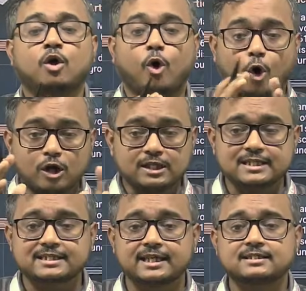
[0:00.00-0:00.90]
all
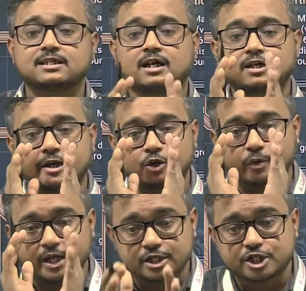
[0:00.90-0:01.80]
these things are trying to
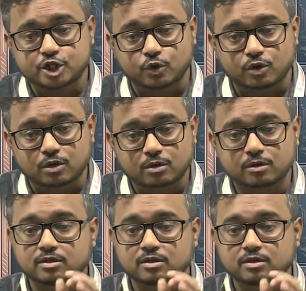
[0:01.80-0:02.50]
ensure